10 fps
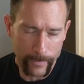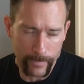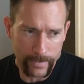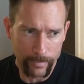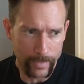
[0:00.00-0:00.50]

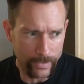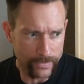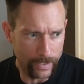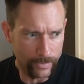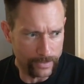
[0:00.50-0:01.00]
something else
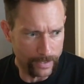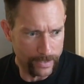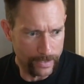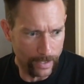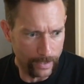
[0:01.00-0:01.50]
that I was going to
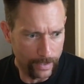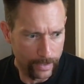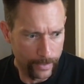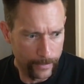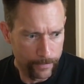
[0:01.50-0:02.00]
say.
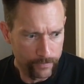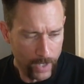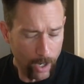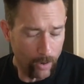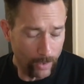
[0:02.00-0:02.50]

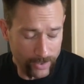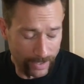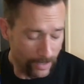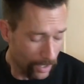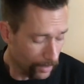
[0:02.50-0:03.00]
Oh, I was
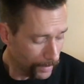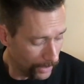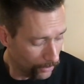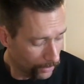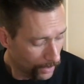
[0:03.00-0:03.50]
going to talk
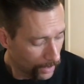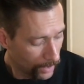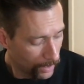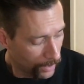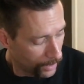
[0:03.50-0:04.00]
about
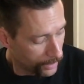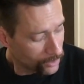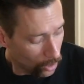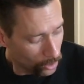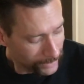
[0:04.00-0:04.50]

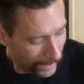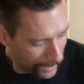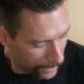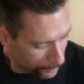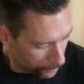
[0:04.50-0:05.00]
this whole
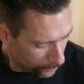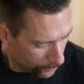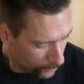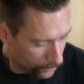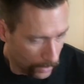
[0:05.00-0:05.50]
time
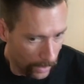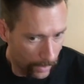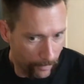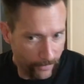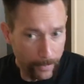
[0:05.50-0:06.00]

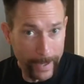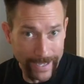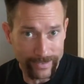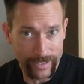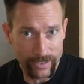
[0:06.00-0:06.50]
for the
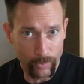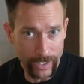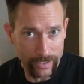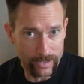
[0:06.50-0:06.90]
past 6 weeks.